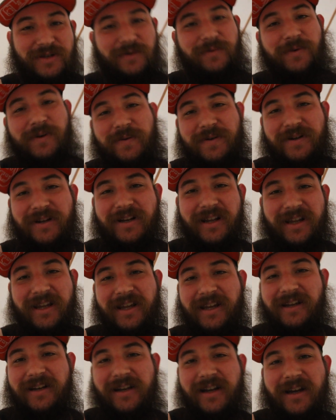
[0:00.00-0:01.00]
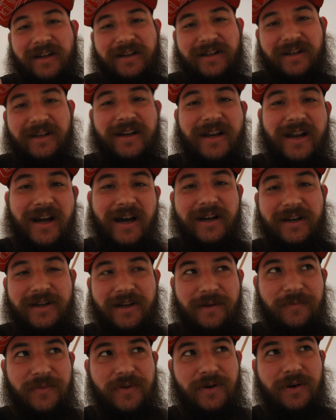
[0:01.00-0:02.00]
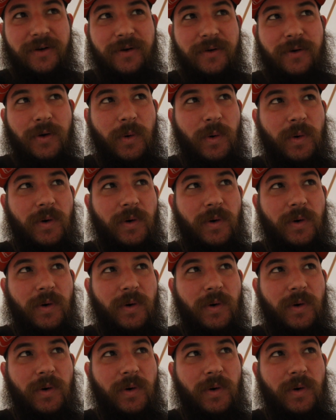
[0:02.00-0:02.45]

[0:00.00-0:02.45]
that we were gonna get uh, did not come through,